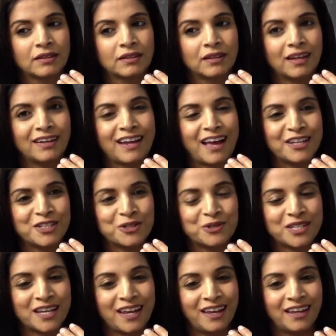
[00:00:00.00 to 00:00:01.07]
And as you
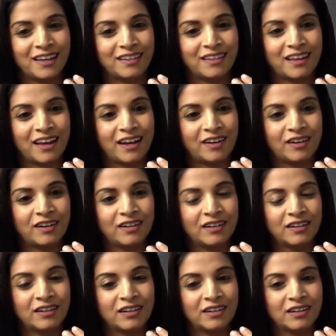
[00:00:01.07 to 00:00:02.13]
take it there,
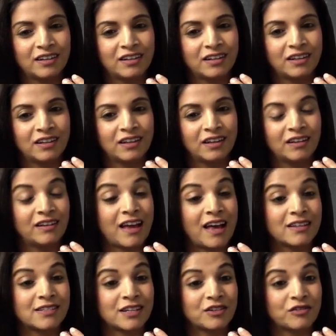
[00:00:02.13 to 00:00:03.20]
and as
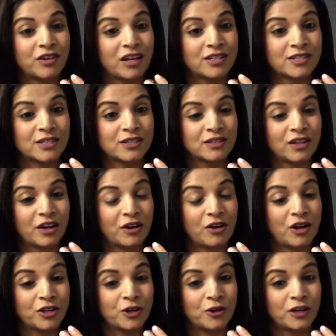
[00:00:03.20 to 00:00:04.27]
it rests there on
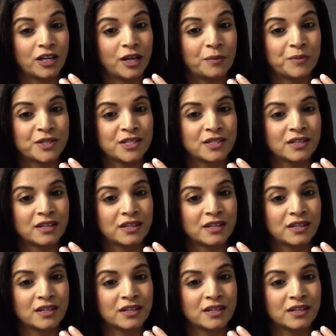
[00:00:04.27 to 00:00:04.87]
your lips,